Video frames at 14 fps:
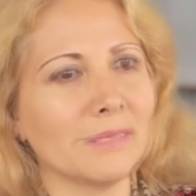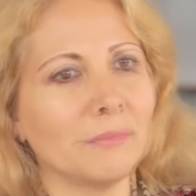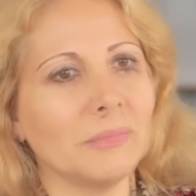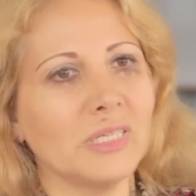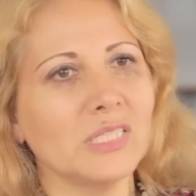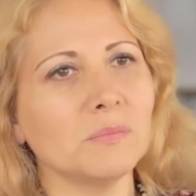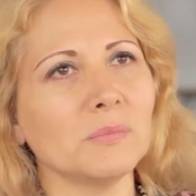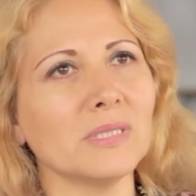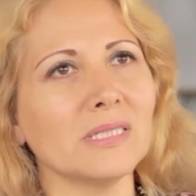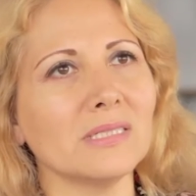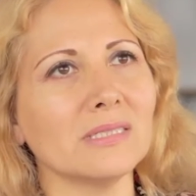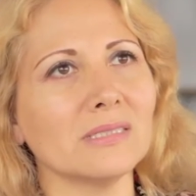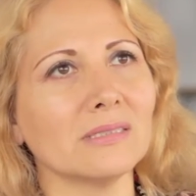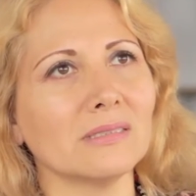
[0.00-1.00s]
My
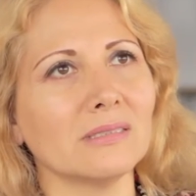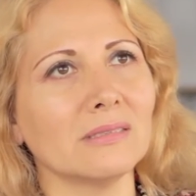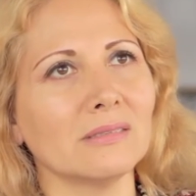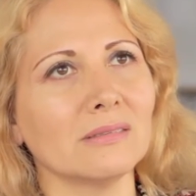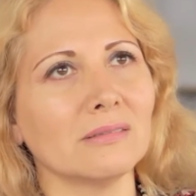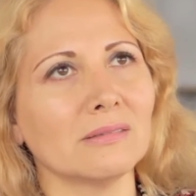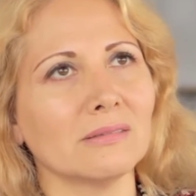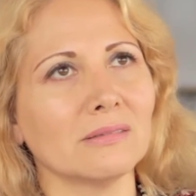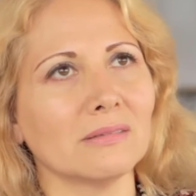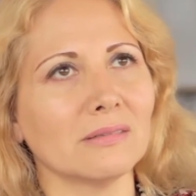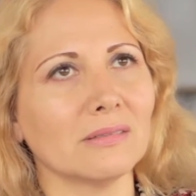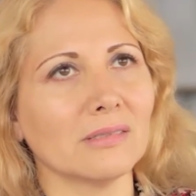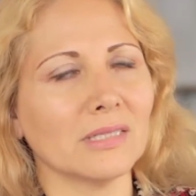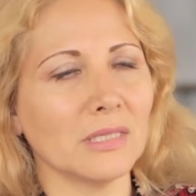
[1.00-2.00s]
experience in
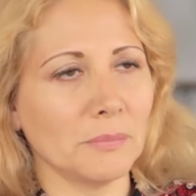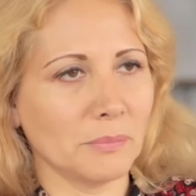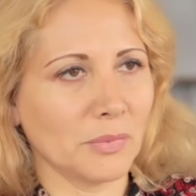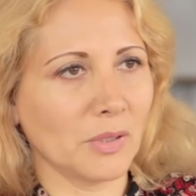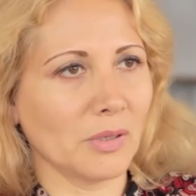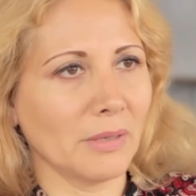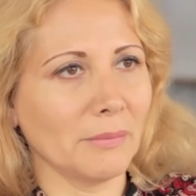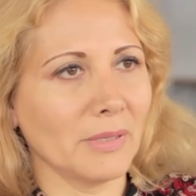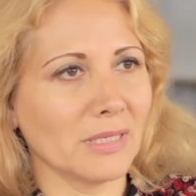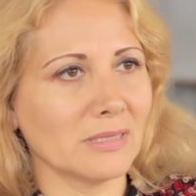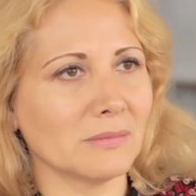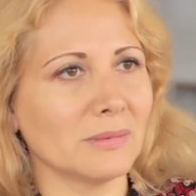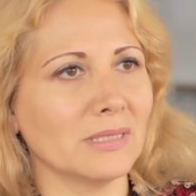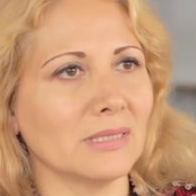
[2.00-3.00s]
CLIP program
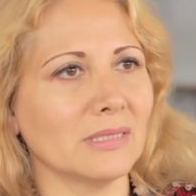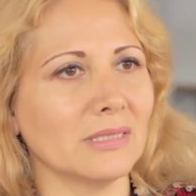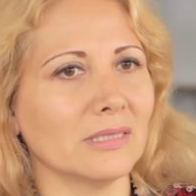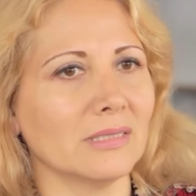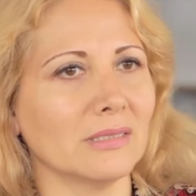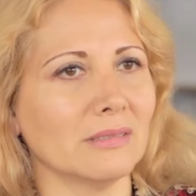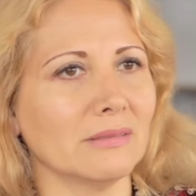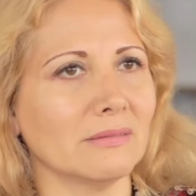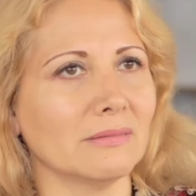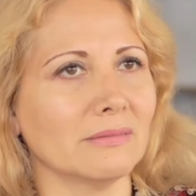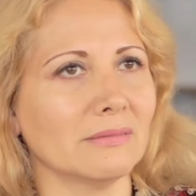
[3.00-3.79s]
has been uh,